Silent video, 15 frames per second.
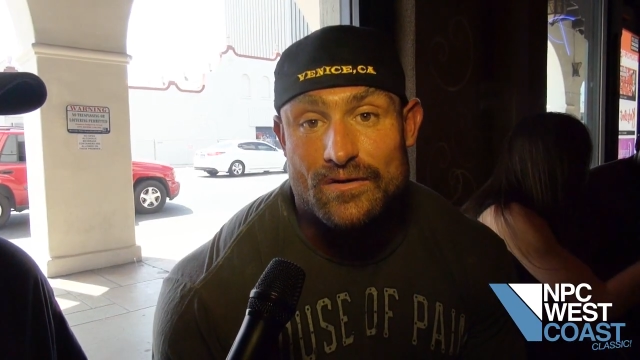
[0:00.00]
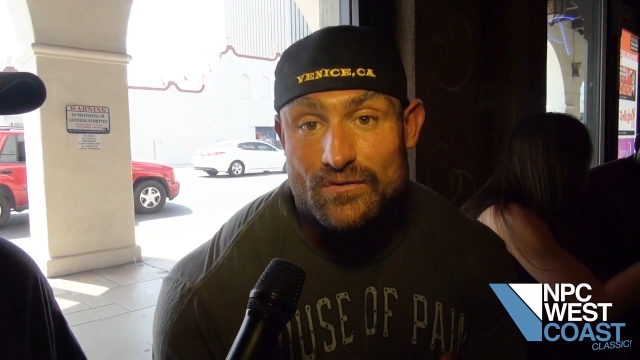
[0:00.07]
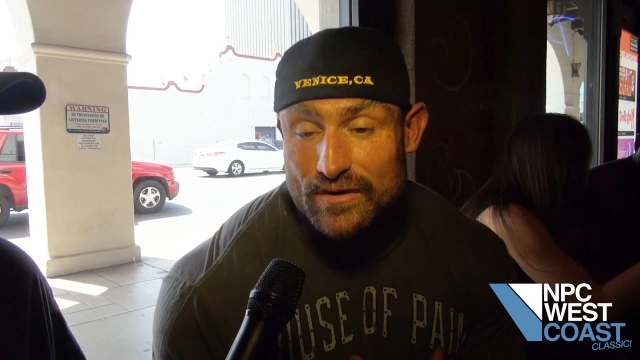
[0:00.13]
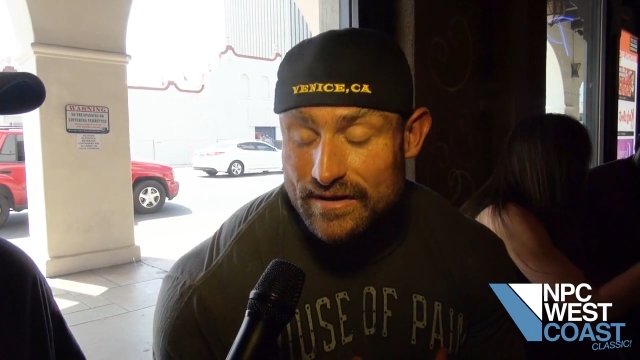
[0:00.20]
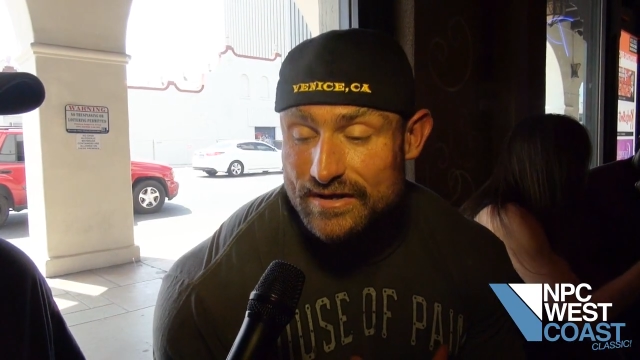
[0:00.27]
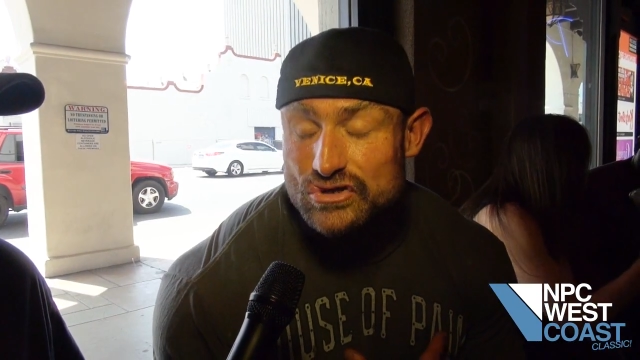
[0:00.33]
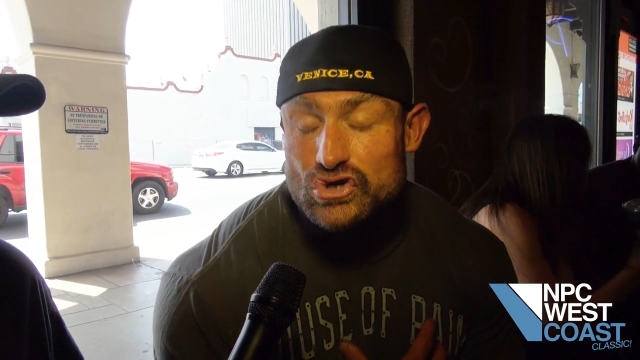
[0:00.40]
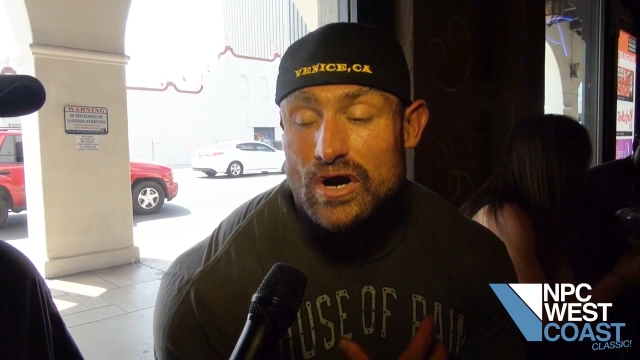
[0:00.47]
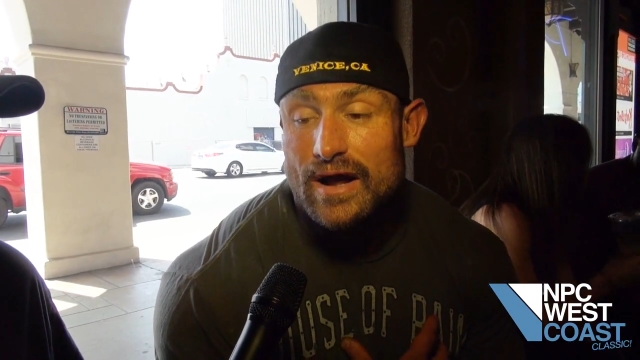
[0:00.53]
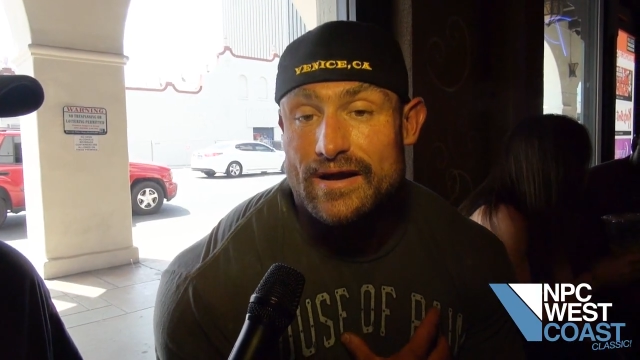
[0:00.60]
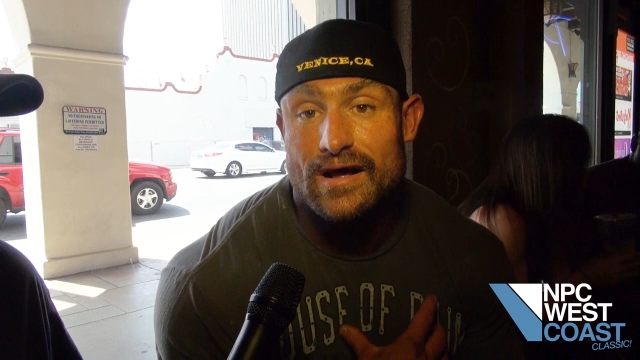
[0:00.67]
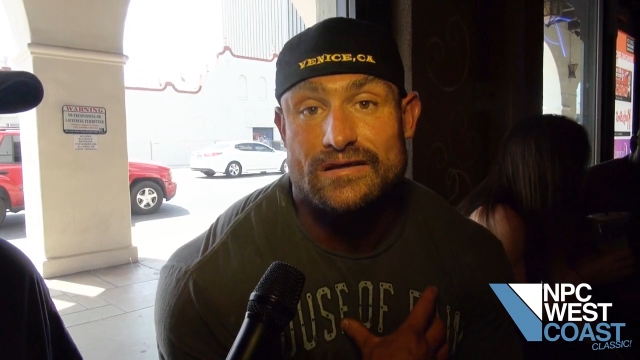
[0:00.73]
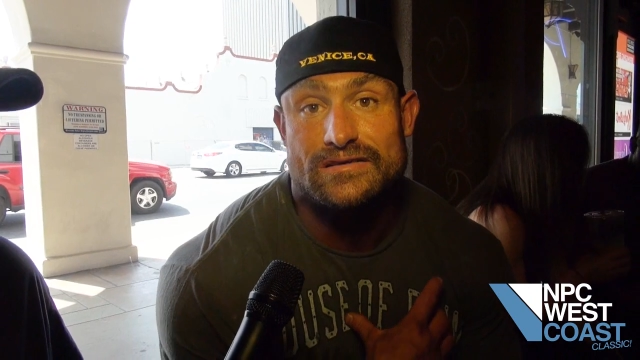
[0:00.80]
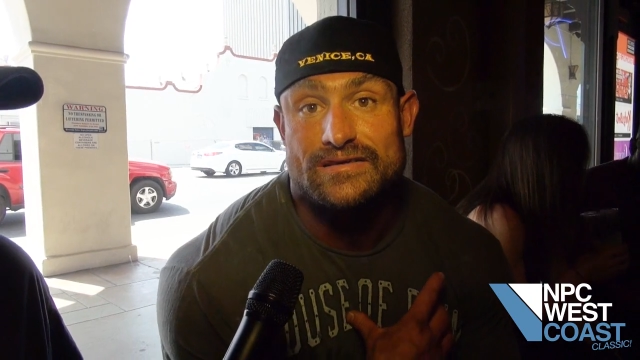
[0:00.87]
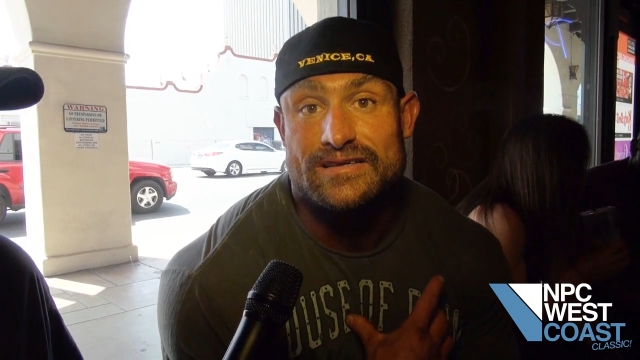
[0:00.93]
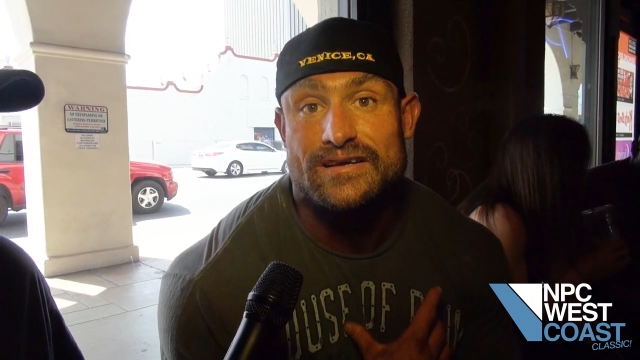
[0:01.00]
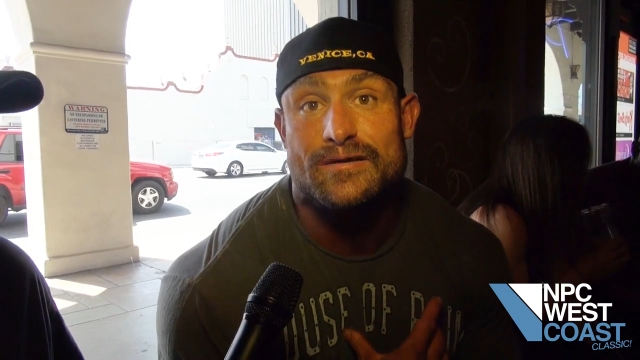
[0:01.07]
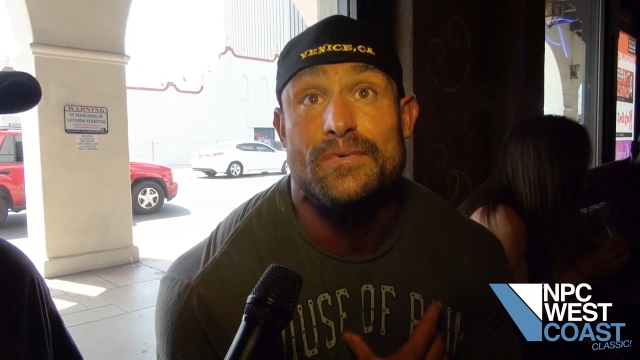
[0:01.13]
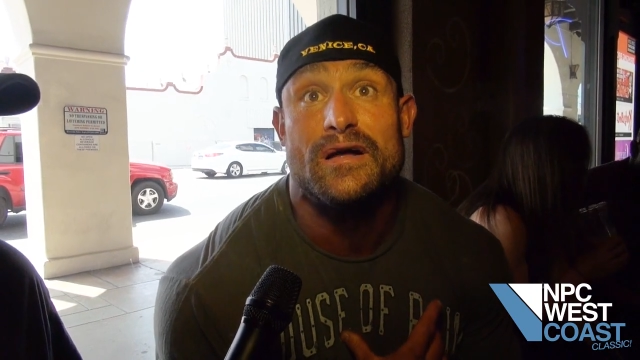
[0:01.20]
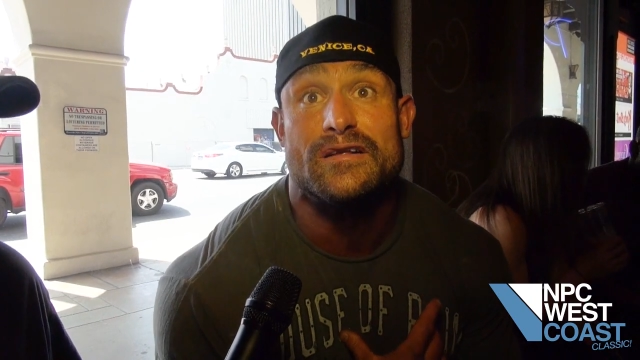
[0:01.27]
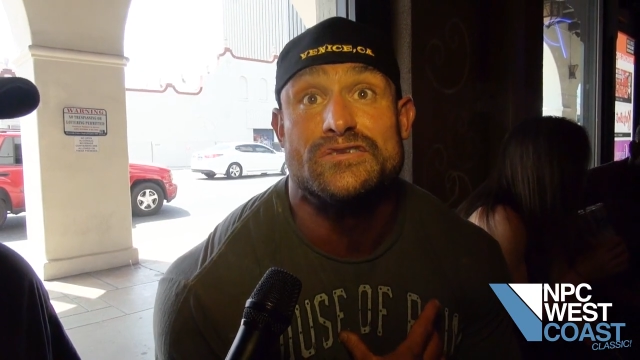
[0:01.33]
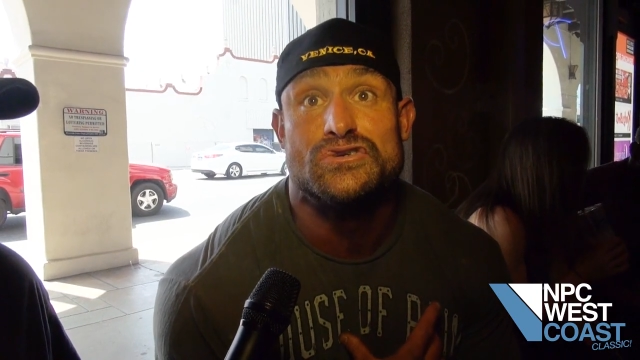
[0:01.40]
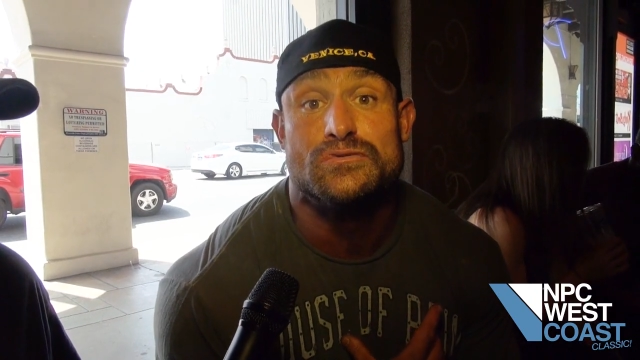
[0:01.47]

I really try not to think about it